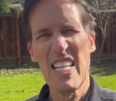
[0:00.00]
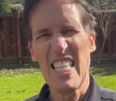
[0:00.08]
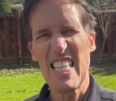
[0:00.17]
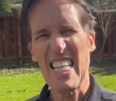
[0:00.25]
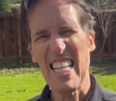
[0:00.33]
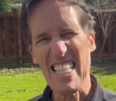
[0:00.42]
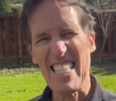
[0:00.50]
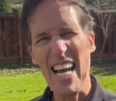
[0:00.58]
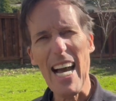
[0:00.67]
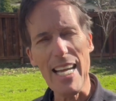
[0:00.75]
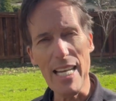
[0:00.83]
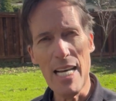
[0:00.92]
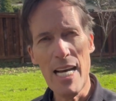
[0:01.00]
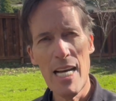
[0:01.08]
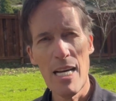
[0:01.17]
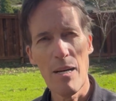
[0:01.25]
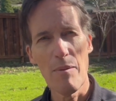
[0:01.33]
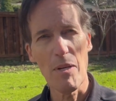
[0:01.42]
they get tight
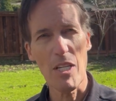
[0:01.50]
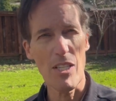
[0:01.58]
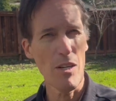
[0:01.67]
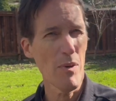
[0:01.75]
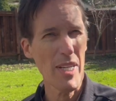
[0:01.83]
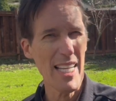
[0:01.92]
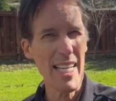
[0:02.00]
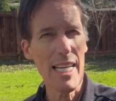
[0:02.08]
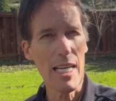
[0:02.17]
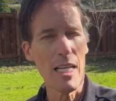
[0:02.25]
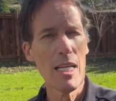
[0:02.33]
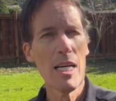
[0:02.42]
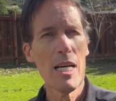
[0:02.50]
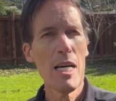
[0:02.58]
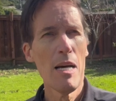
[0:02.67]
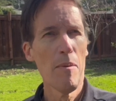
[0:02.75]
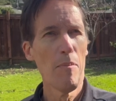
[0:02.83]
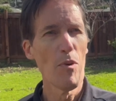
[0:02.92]
because they don't want to get hit.
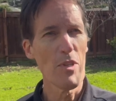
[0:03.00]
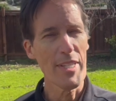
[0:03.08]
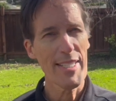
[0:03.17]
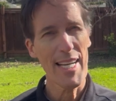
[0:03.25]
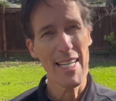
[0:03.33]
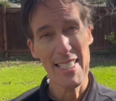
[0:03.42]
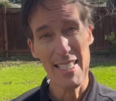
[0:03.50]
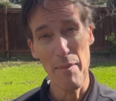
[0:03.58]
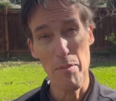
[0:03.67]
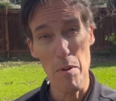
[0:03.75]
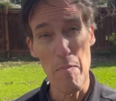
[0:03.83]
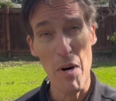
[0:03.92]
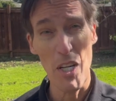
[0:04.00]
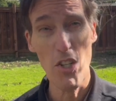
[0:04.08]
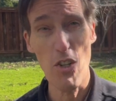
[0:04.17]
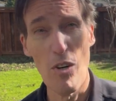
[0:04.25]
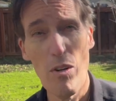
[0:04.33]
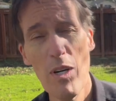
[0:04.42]
But when you tense up your
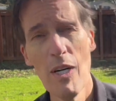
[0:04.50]
muscle,